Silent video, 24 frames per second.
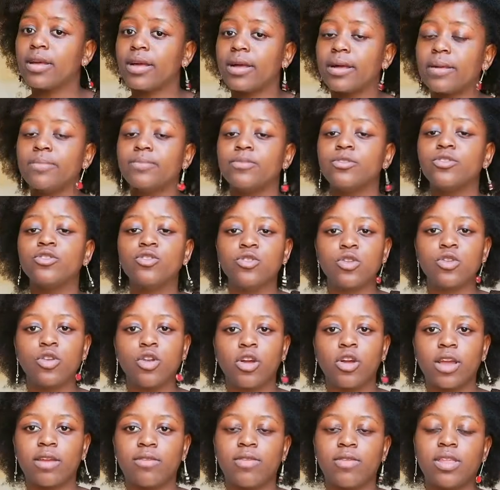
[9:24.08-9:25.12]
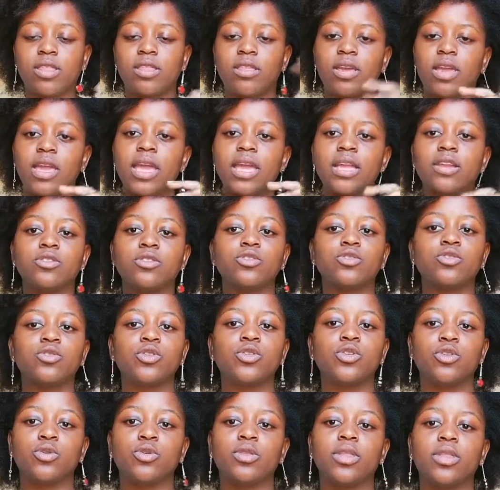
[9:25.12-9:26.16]
Just to lock everything in, so you
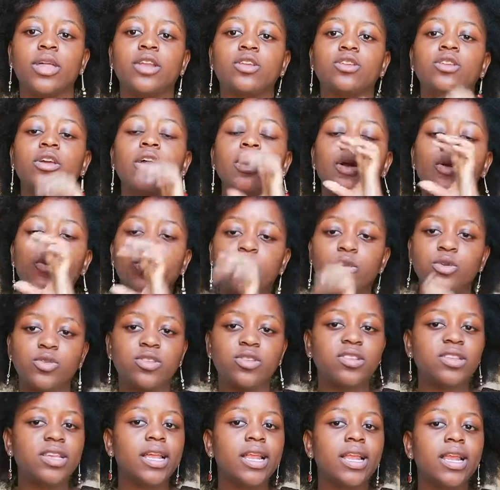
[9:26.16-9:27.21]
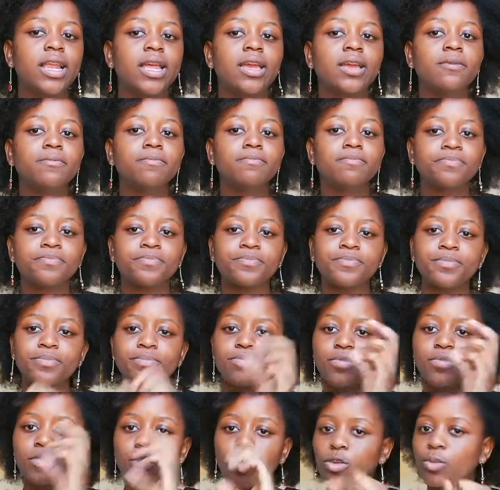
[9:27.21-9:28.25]
know that when you're sealing,
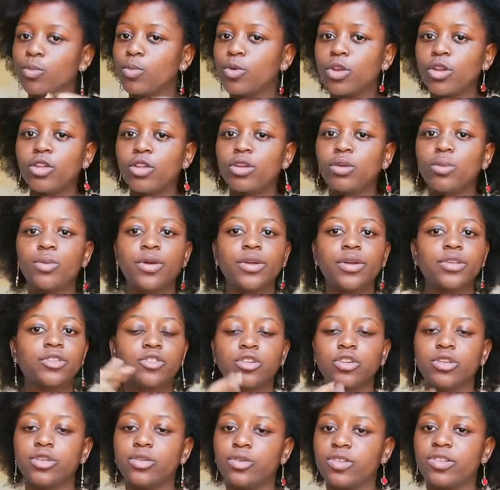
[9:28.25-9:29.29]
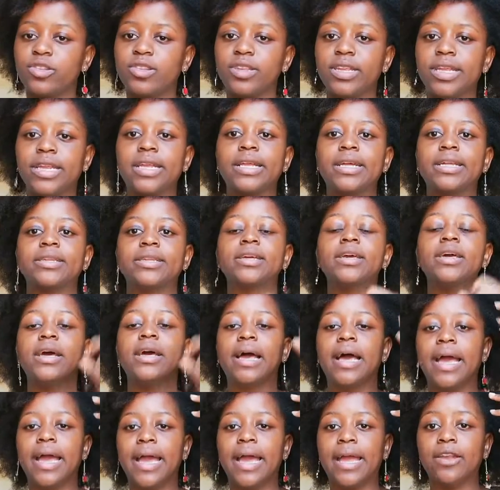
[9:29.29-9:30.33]
you put in your moisture, you seal it,
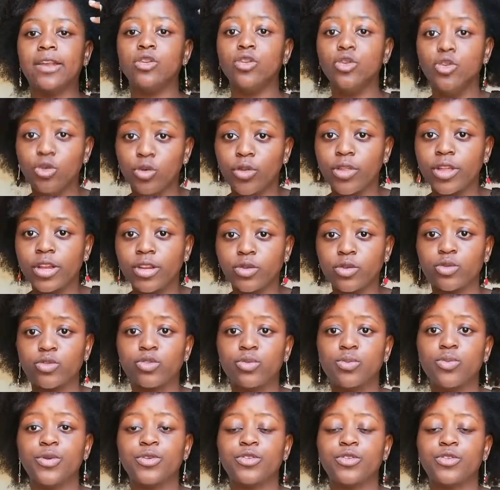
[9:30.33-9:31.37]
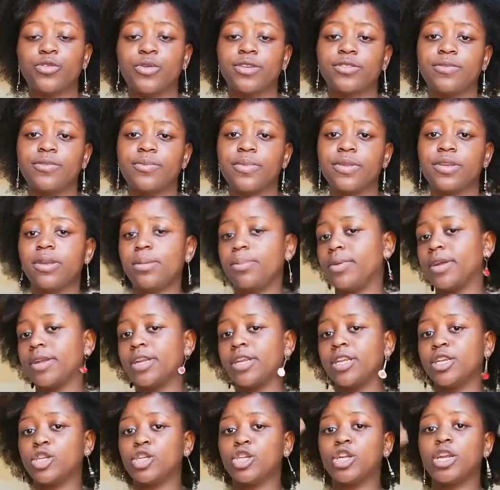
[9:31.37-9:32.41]
and you know that it's also moisturized from the deep
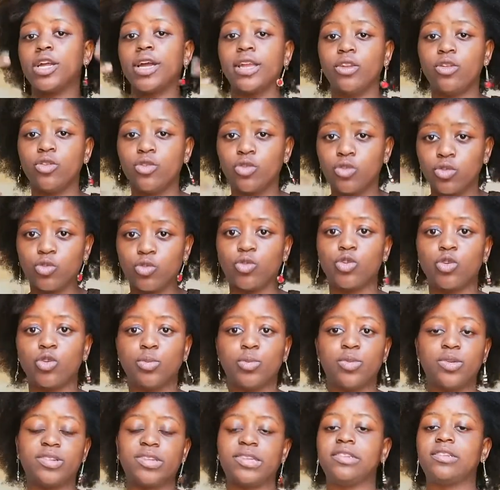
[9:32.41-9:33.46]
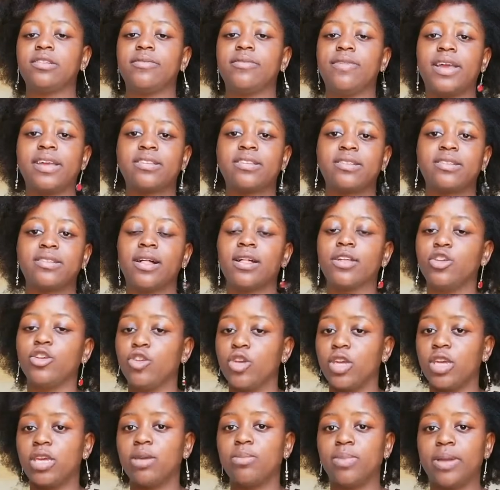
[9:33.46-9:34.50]
conditioner, and you just do your protective hairstyle and you
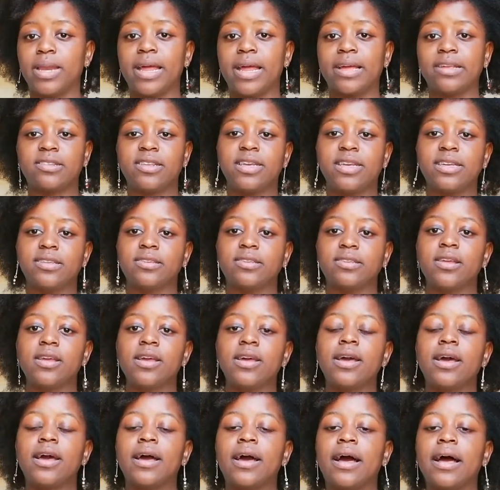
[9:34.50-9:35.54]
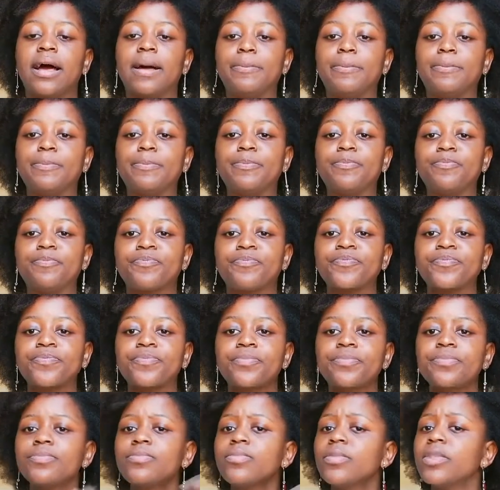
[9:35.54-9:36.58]
keep it as is.
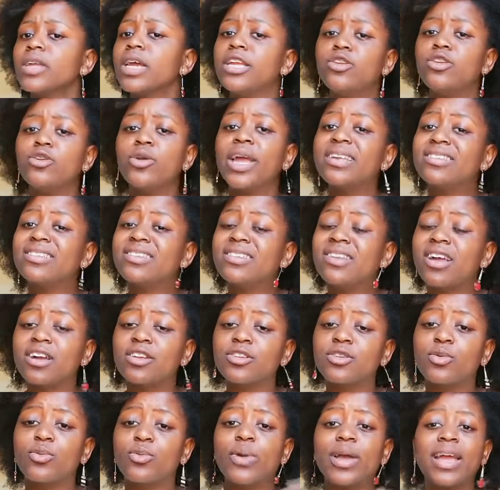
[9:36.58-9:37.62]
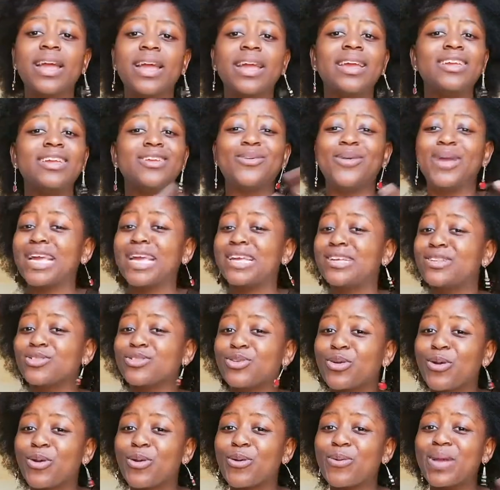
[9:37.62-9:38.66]
And your hair's tucked away, your hair's
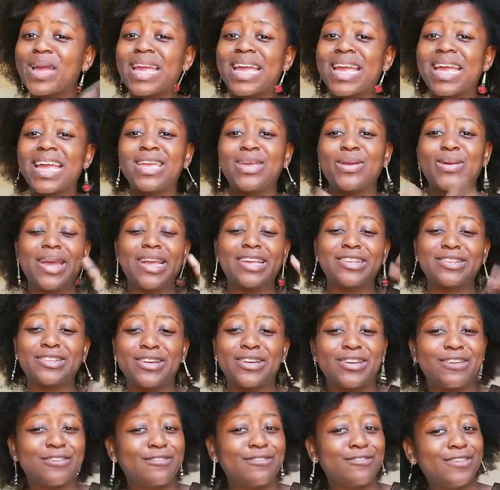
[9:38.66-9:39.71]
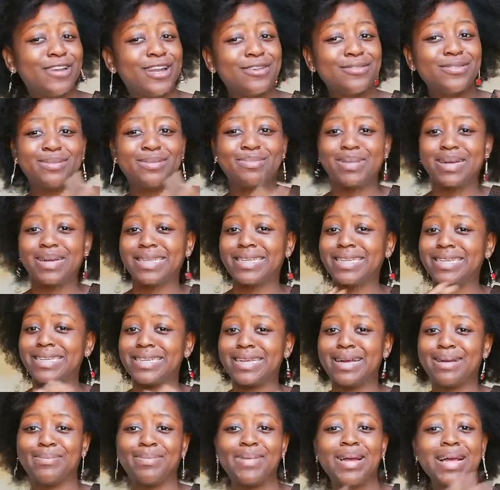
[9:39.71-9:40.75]
growing, your hair's gonna flourish by the time
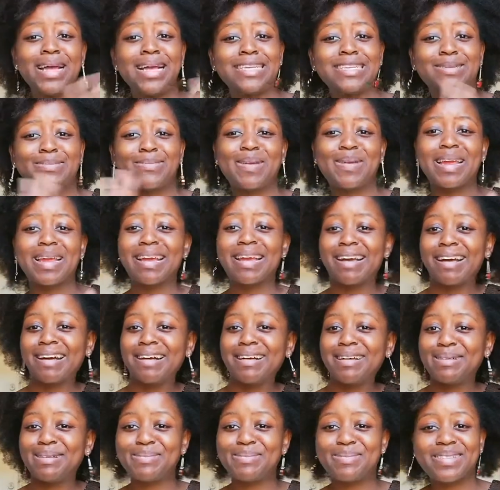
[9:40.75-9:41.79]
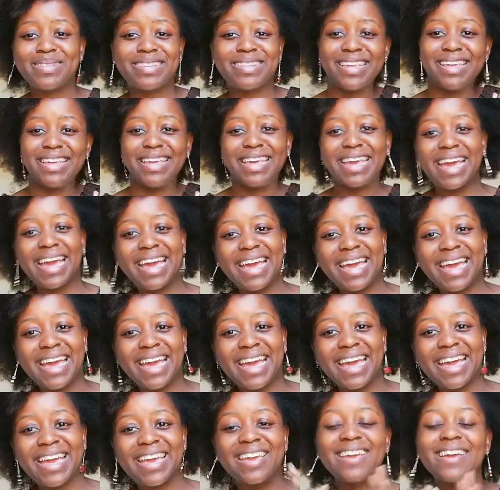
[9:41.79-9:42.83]
spring comes, yay.